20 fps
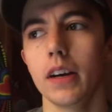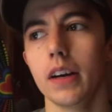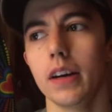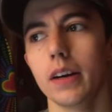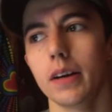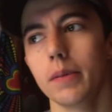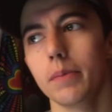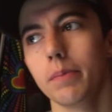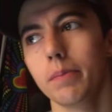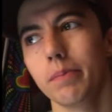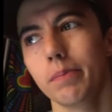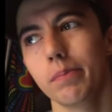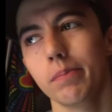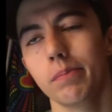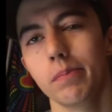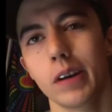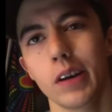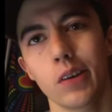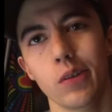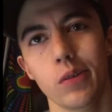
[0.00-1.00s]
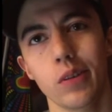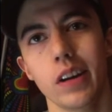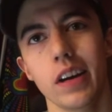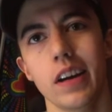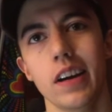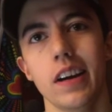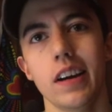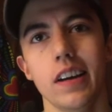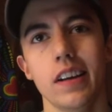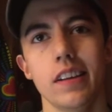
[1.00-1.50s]
I do
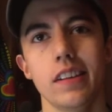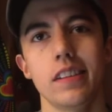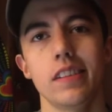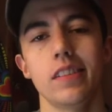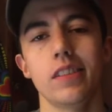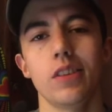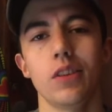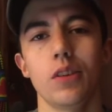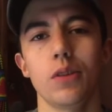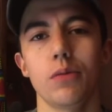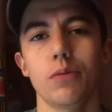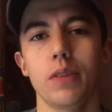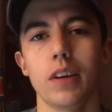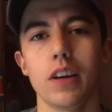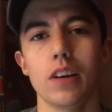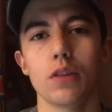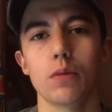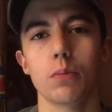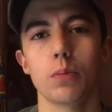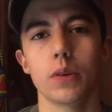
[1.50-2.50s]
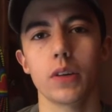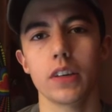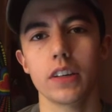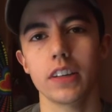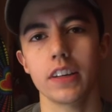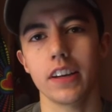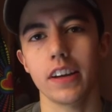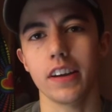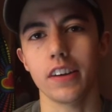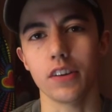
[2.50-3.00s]
not do the
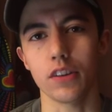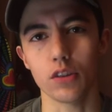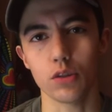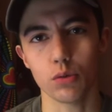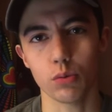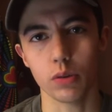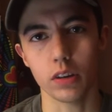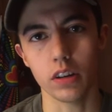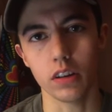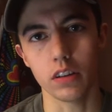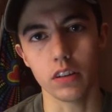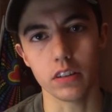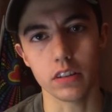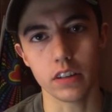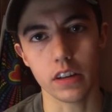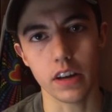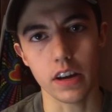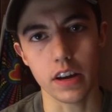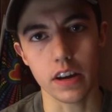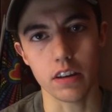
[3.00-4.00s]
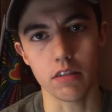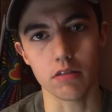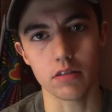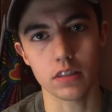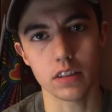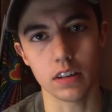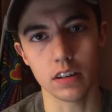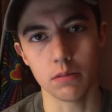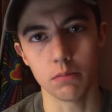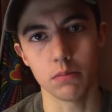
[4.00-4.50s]
Facebook thing or Twitter thing or
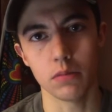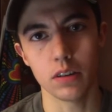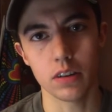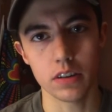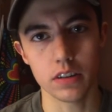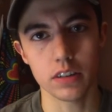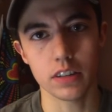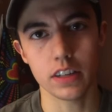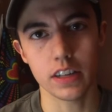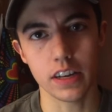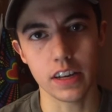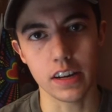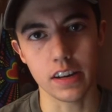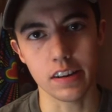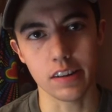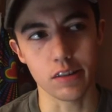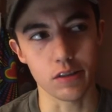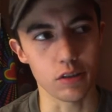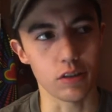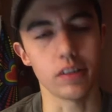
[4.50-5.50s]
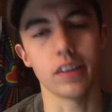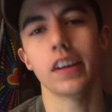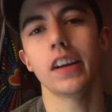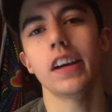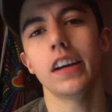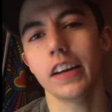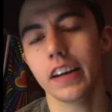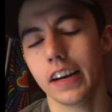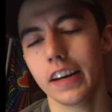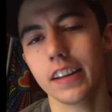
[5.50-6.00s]
Tumblr thing or
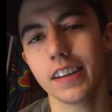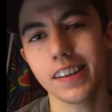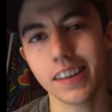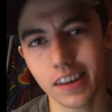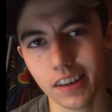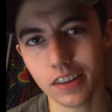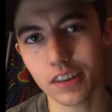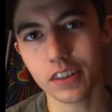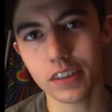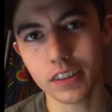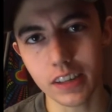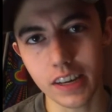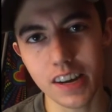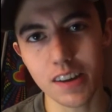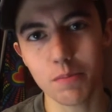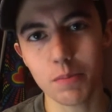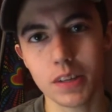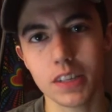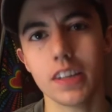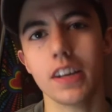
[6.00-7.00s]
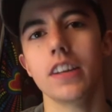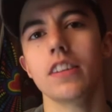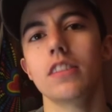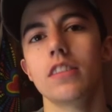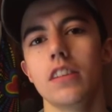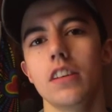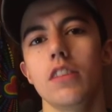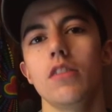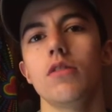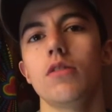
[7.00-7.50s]
any other thing besides
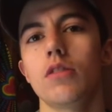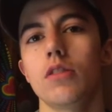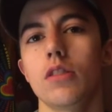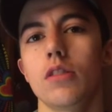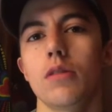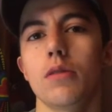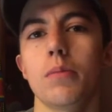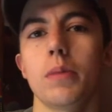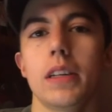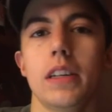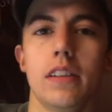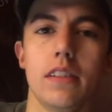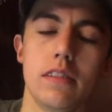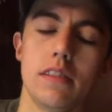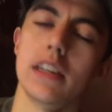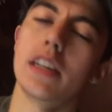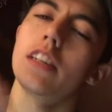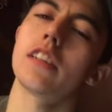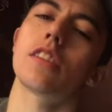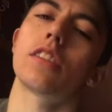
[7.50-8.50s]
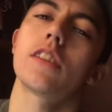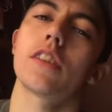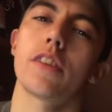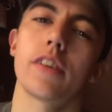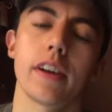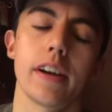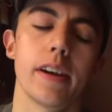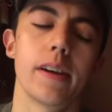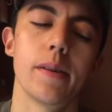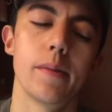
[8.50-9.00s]
the YouTube and
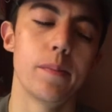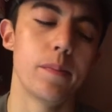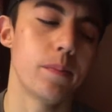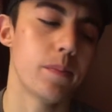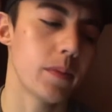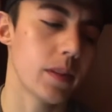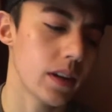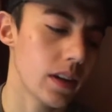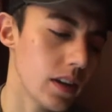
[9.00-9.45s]
Instagram.